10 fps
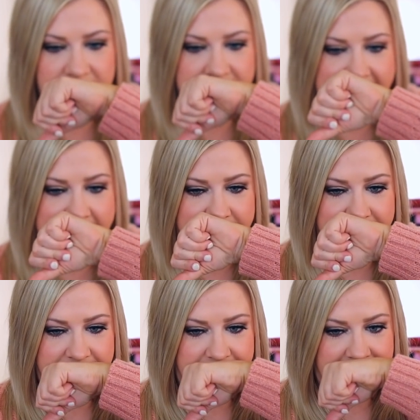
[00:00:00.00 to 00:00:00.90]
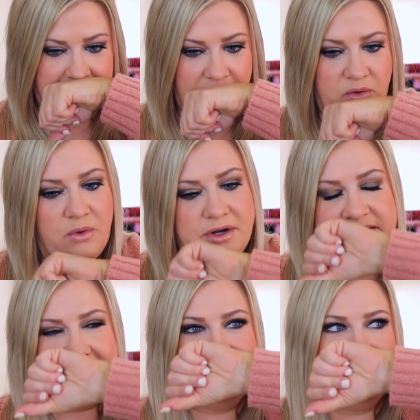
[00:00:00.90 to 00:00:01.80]
you get a
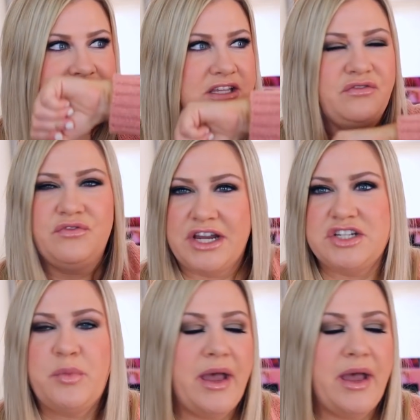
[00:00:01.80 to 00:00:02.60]
gorgeous like fresh